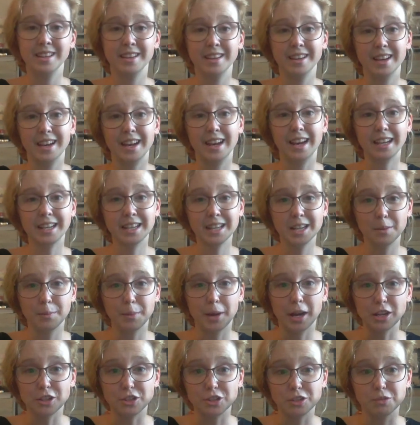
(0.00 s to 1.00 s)
I can
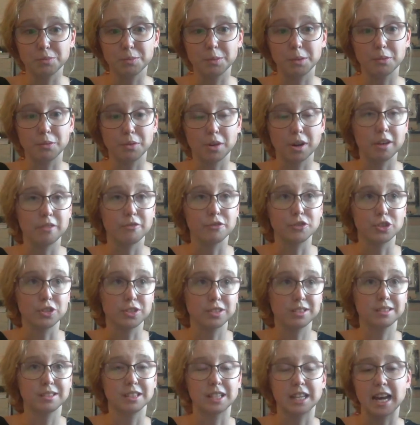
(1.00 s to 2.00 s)
imagine it'd be rough
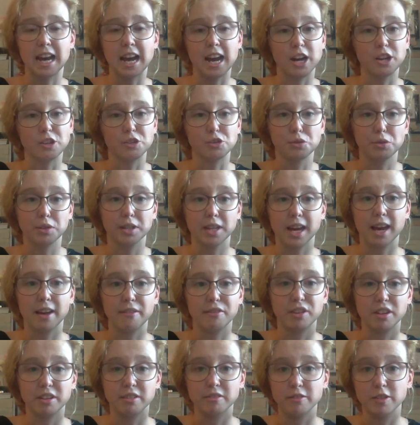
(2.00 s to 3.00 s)
just casually
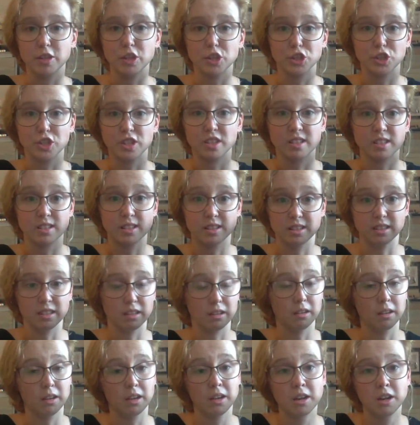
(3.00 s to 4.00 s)
having visions that
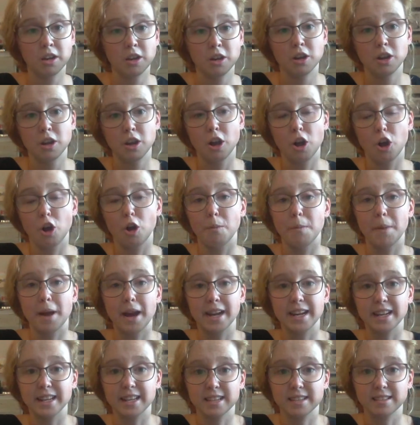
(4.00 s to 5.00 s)
the
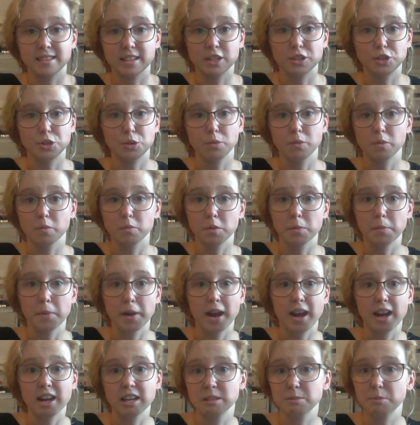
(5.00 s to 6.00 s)
Almighty has sent you from the
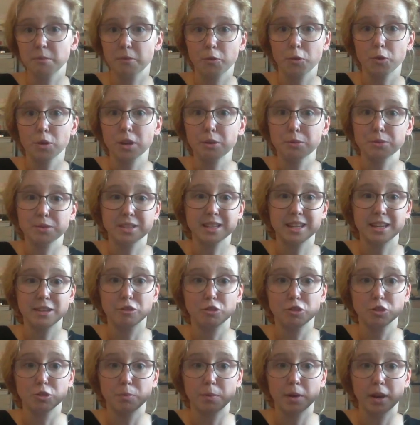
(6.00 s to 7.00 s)
past before he was
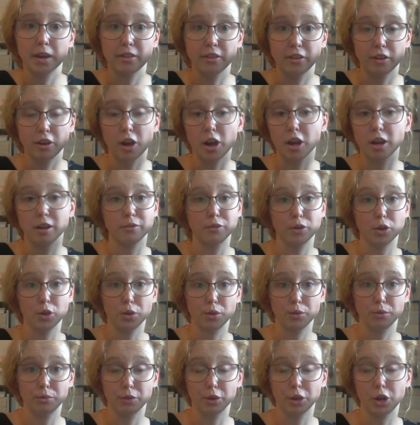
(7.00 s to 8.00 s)
killed by the god
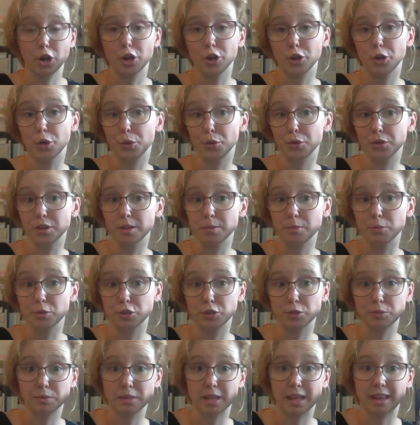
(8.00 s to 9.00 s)
Odium, which
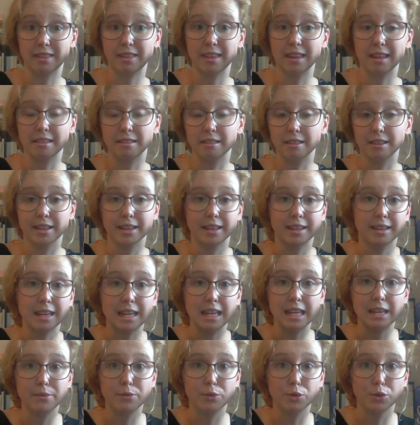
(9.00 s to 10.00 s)
is I think the like
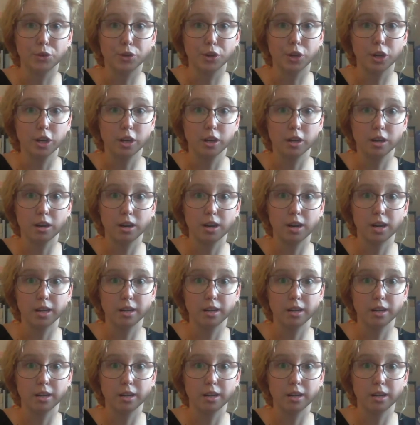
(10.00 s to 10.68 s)
evil dark god